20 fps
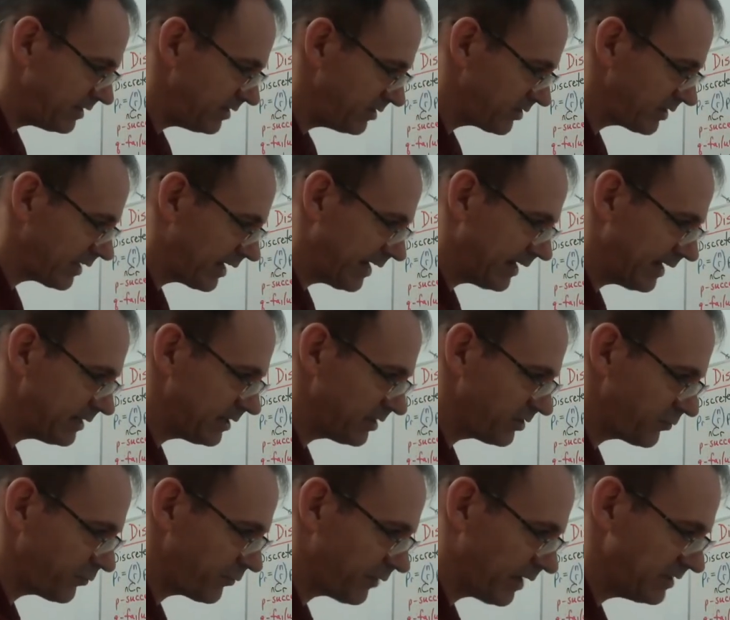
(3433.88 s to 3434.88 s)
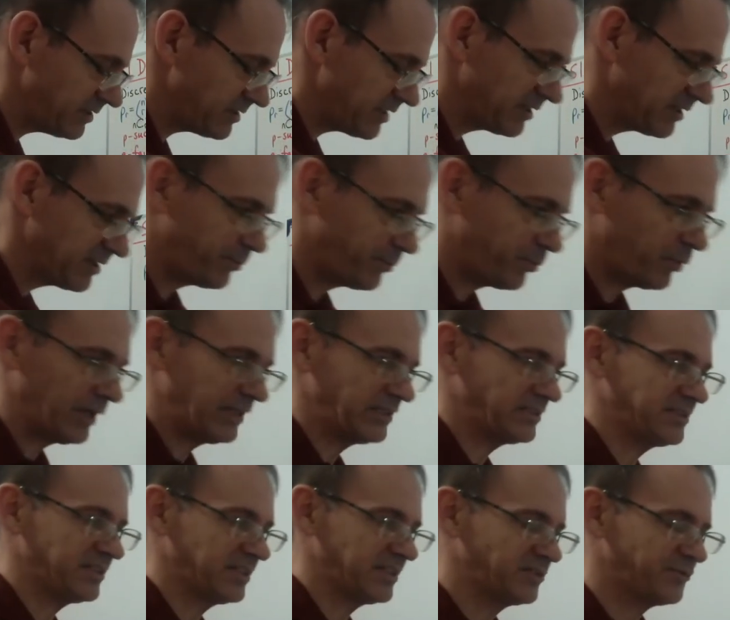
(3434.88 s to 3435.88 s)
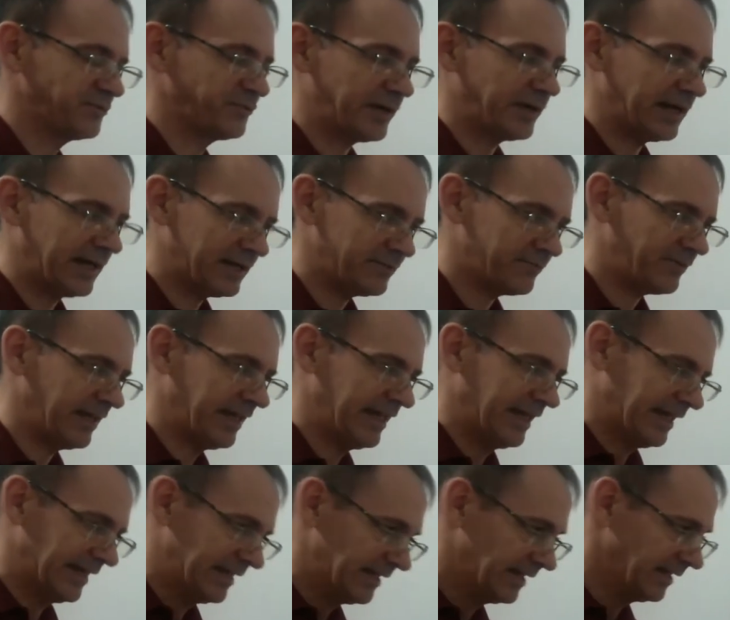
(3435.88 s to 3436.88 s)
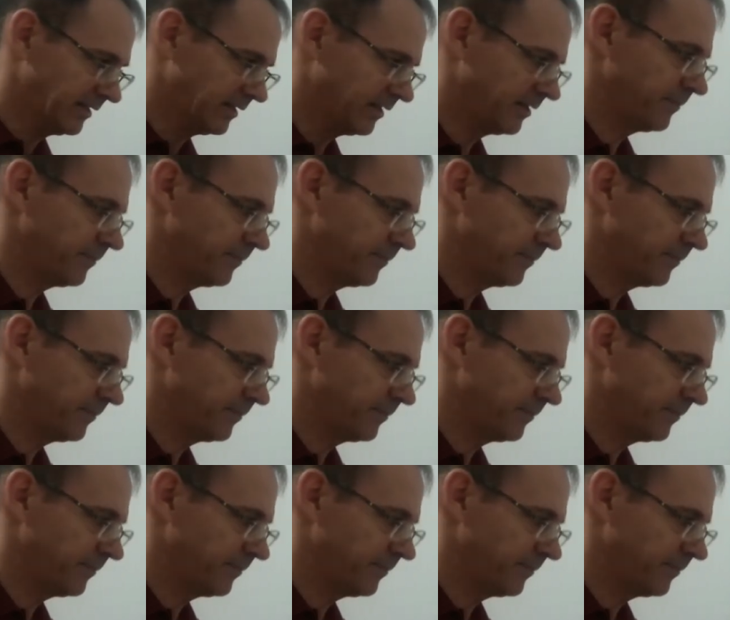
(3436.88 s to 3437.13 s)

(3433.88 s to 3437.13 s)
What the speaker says: side is facing the 0.65n.